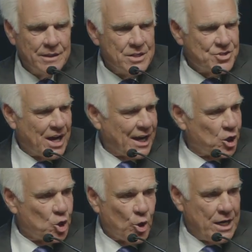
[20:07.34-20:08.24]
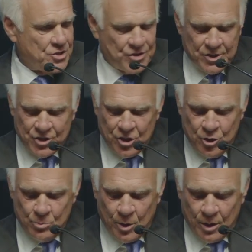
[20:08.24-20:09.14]
He's got a great sense of
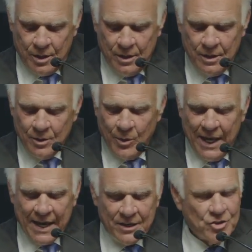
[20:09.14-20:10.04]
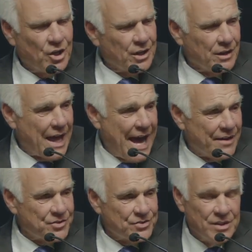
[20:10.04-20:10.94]
humor. We had a ton of
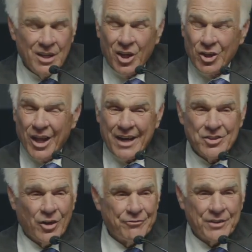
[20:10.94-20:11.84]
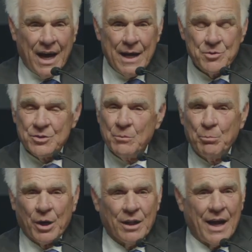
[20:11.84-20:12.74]
laughs, a lot of tough times,
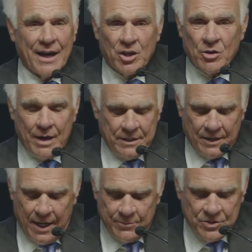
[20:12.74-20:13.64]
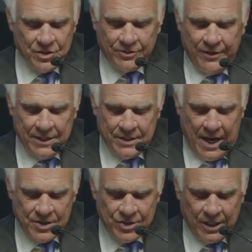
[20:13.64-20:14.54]
but a lot of great times, just
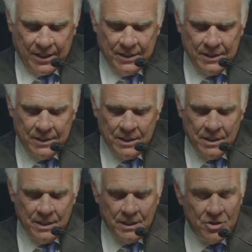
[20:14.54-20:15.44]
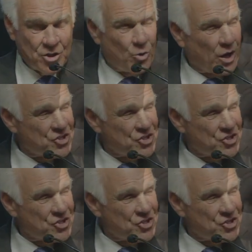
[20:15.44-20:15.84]
fantastic. He's a quick